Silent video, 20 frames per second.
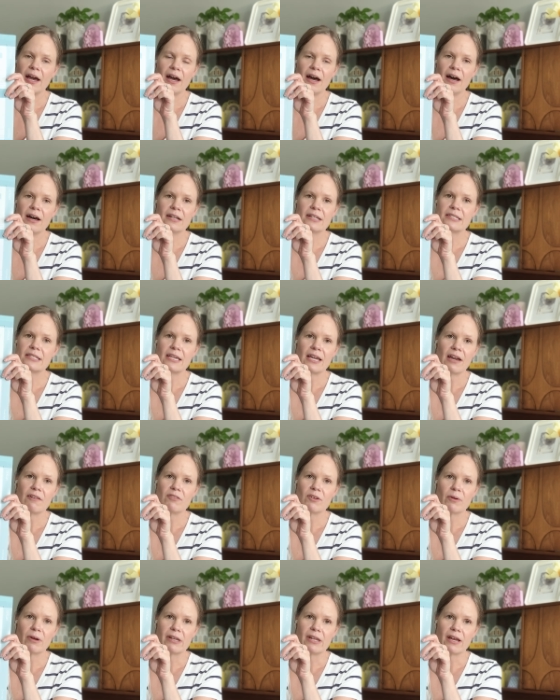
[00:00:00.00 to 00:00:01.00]
Honestly, I have
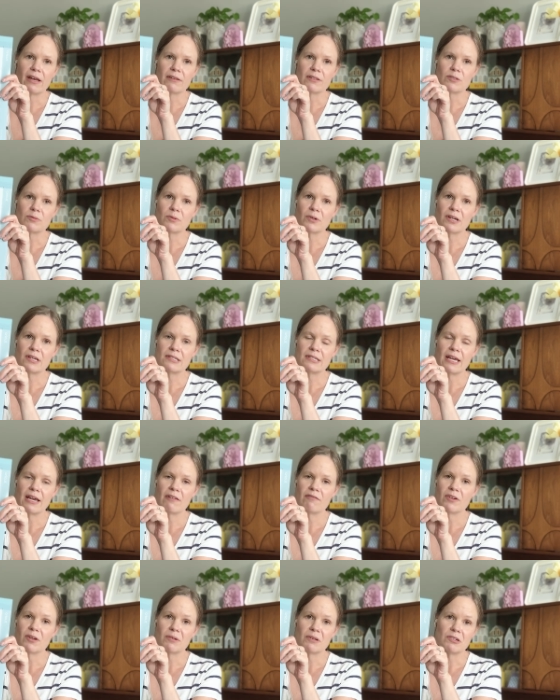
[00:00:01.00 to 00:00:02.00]
no idea how this works. I
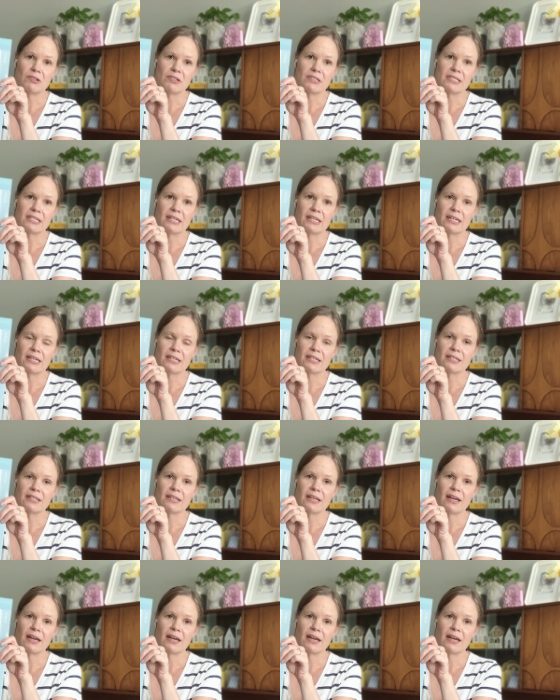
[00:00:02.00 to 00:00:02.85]
have no interest in it.